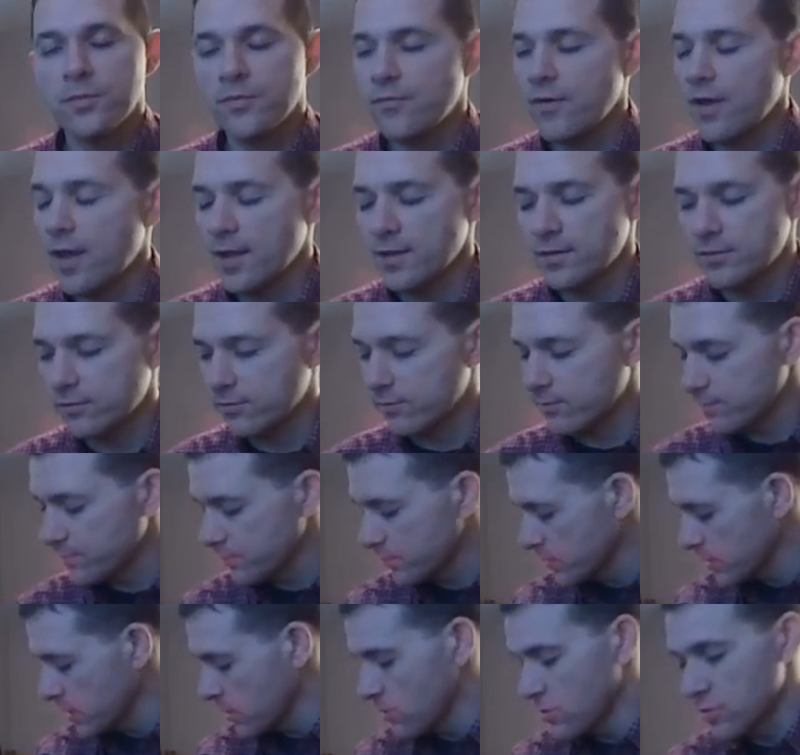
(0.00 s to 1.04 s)
In fact,
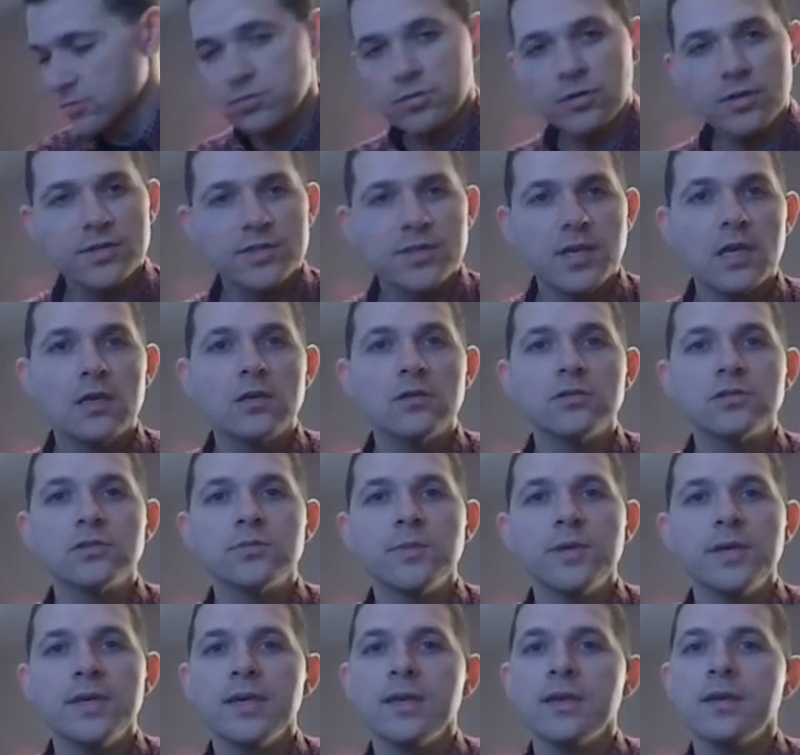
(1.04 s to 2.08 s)
which really tickles
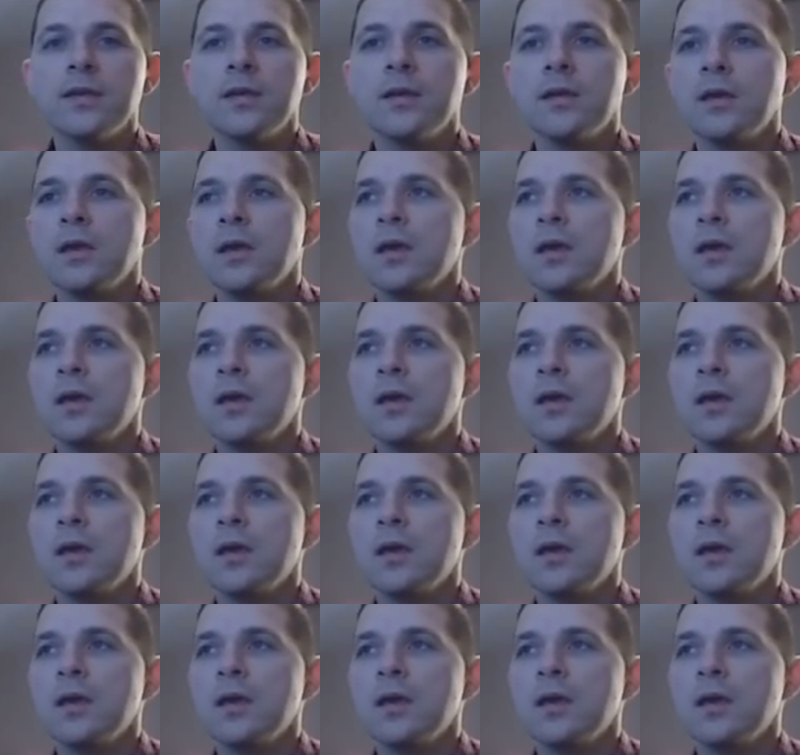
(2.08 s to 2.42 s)
me,